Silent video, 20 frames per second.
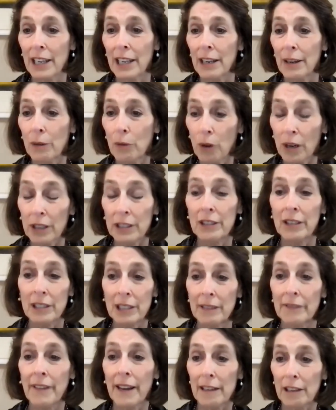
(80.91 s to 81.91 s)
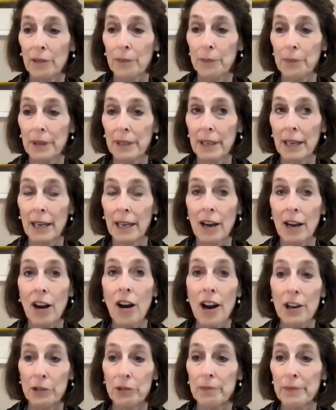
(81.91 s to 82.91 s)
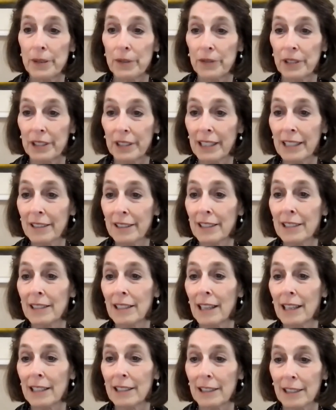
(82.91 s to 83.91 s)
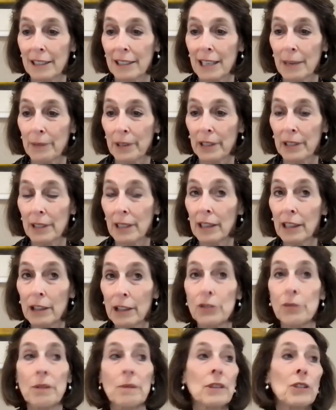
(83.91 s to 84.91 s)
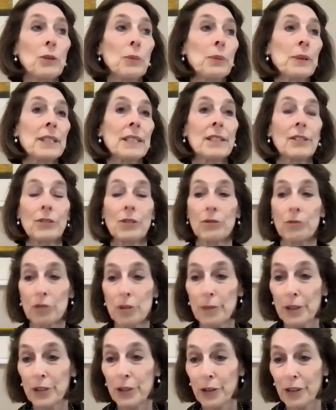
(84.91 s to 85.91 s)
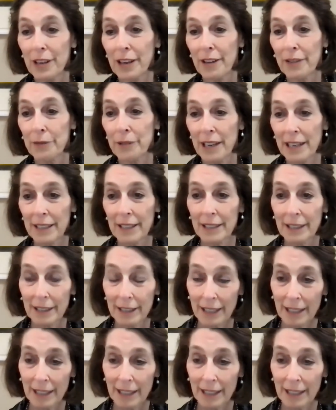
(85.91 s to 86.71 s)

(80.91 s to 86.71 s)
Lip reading: one could develop autoimmune diseases like systemic lupus or rheumatoid arthritis.